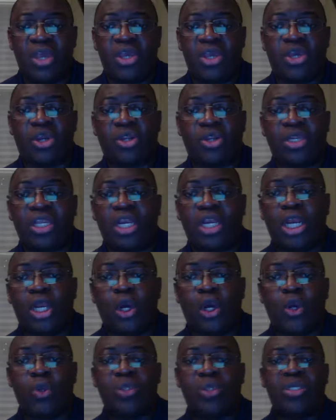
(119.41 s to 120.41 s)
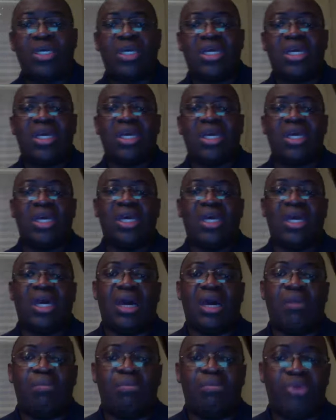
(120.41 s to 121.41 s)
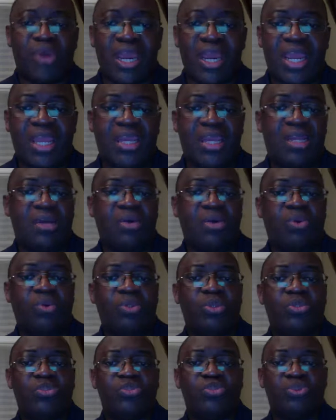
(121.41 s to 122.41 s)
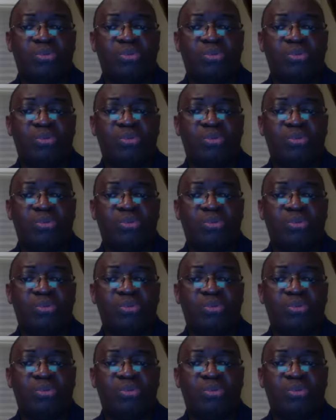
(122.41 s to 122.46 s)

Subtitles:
You can only load a brain with so